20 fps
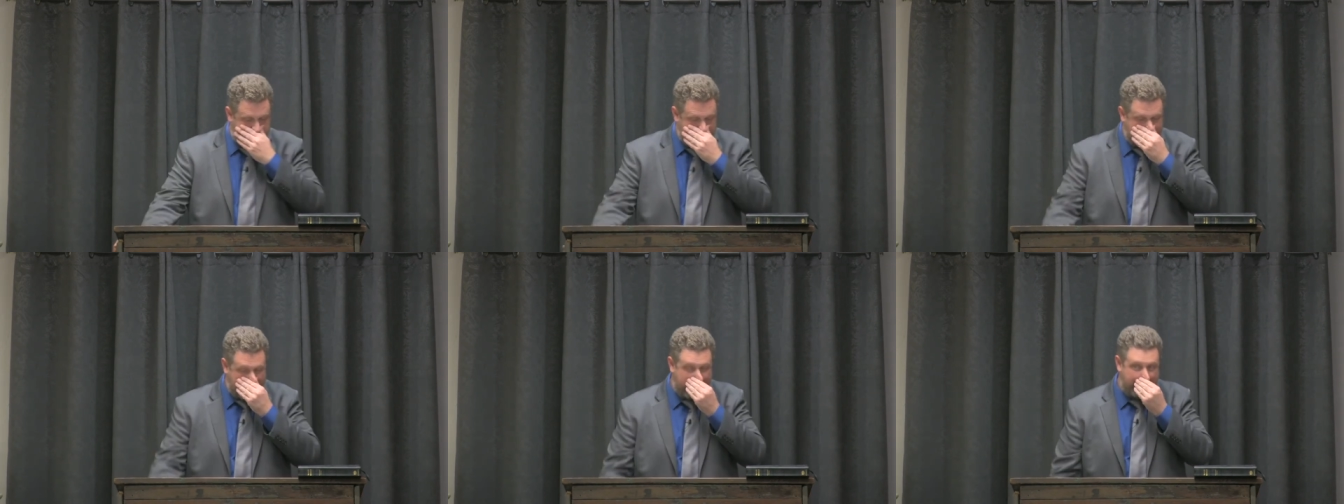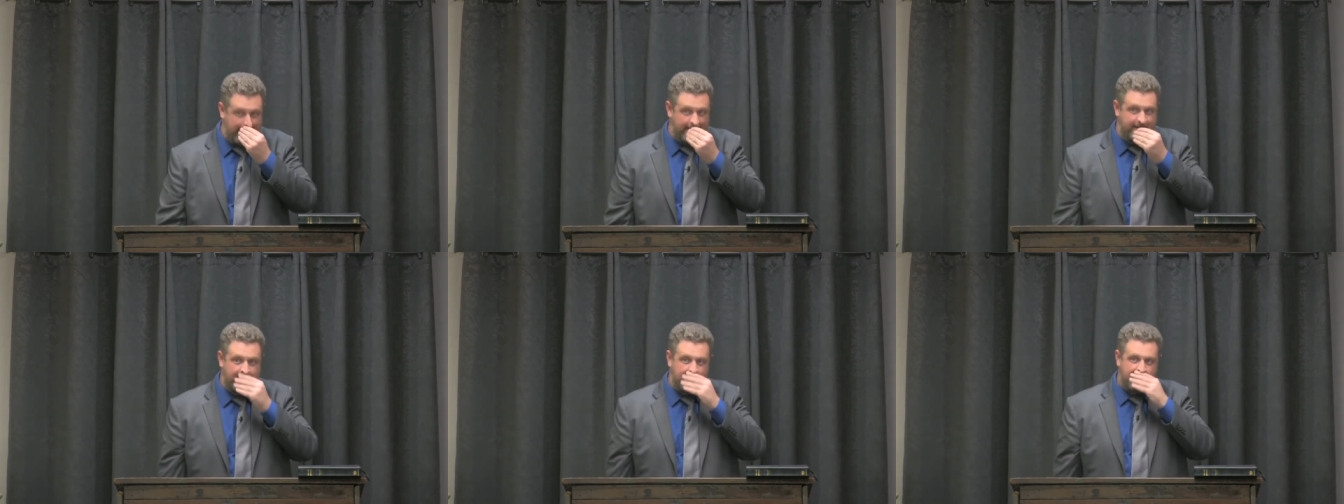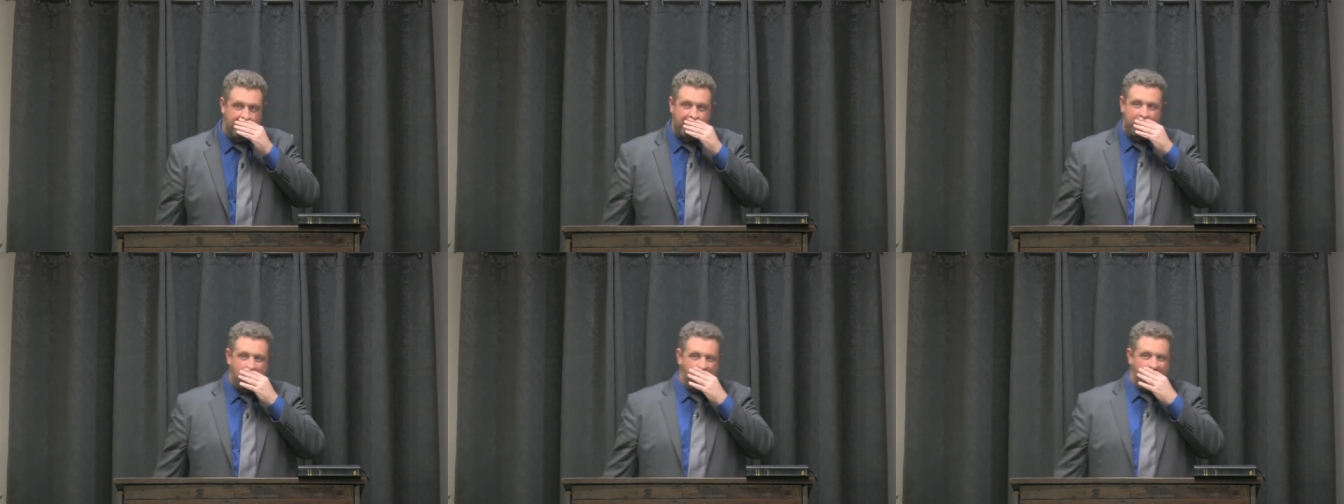9,
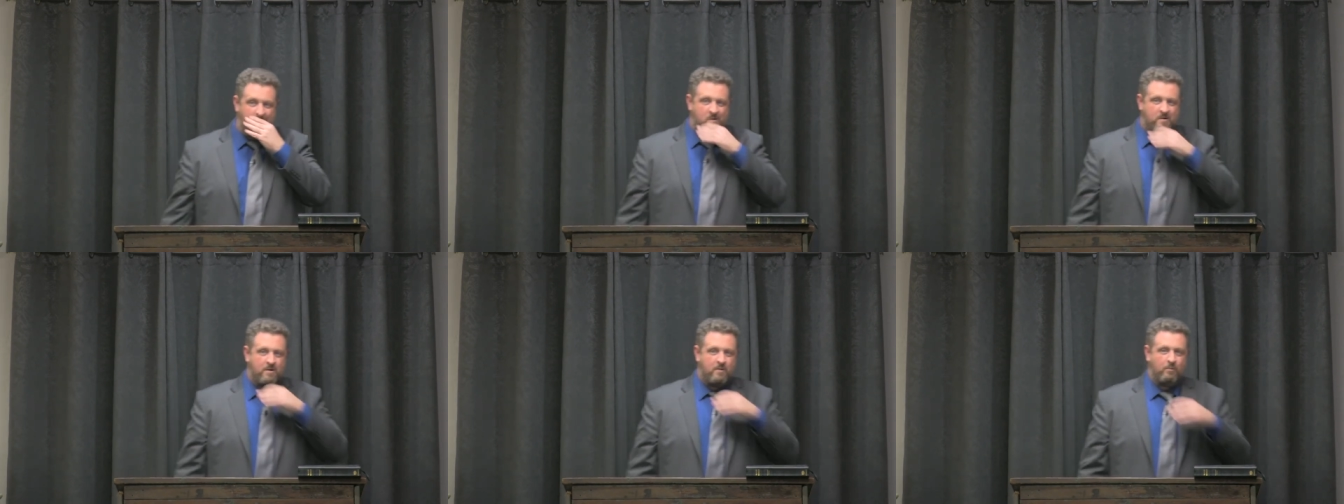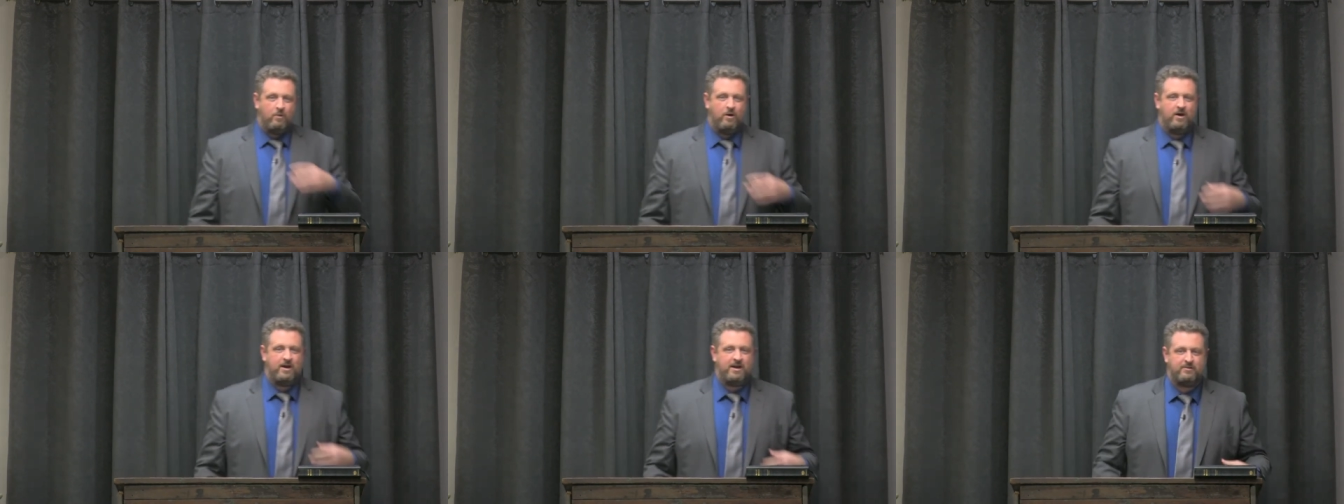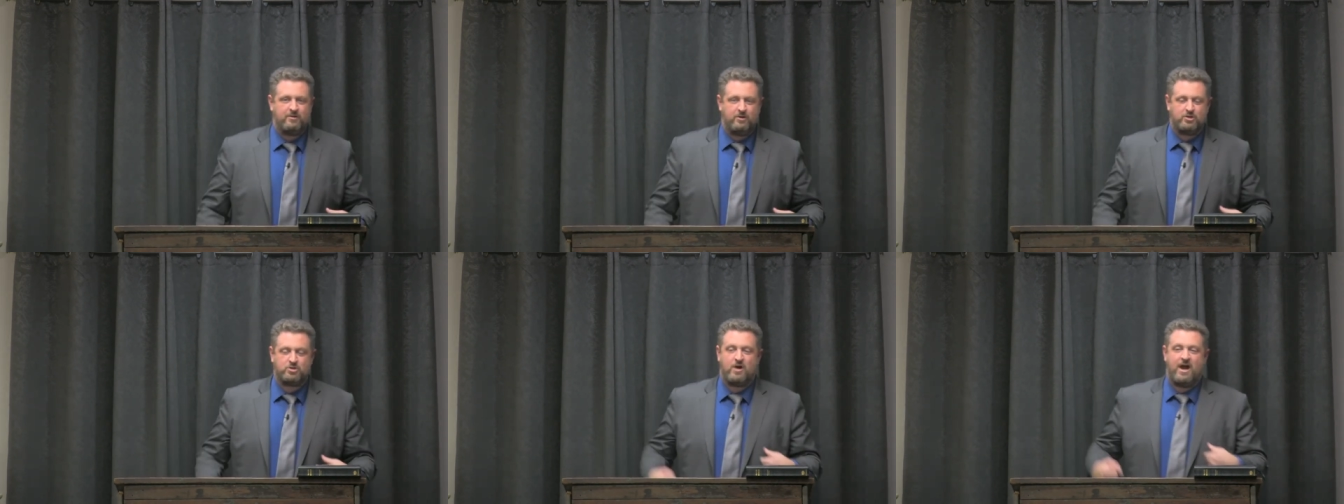where he,
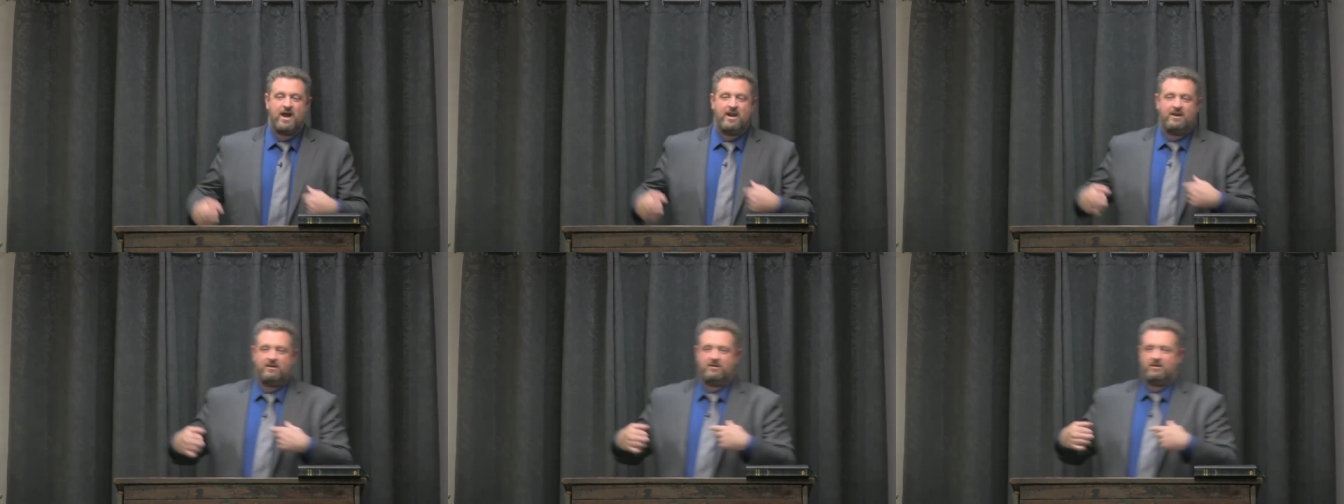they're trying to,